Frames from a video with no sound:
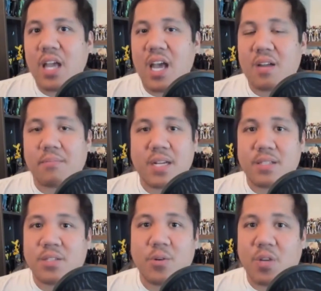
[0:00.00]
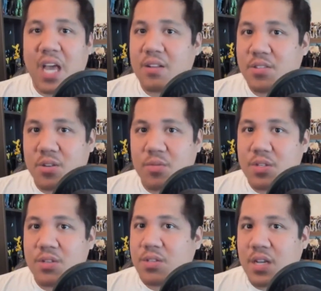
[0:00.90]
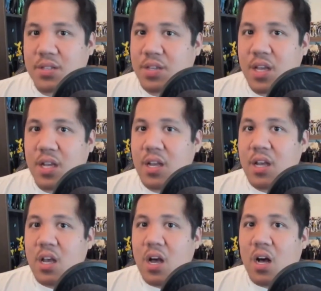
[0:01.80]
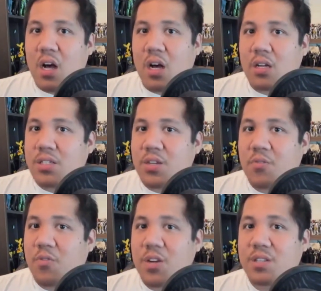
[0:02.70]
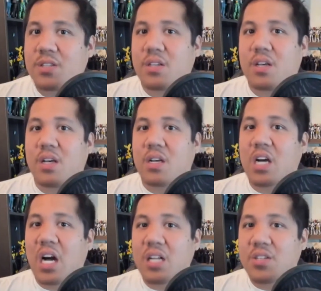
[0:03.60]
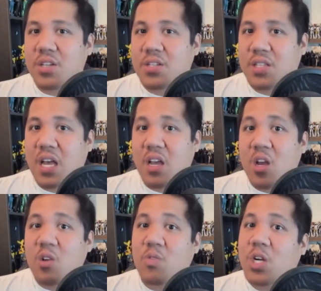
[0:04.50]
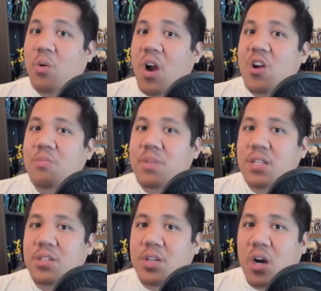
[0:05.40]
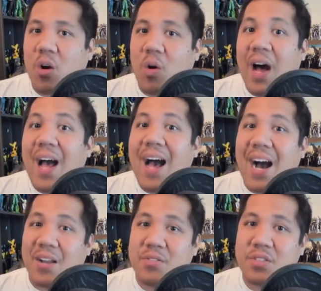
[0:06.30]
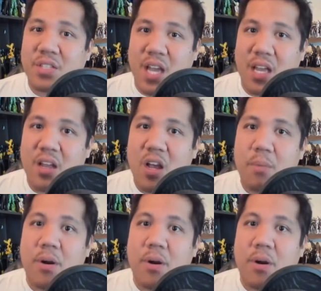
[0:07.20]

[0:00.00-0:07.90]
And my school counselor was discussing uh, different uh, colleges that required me to go out of state,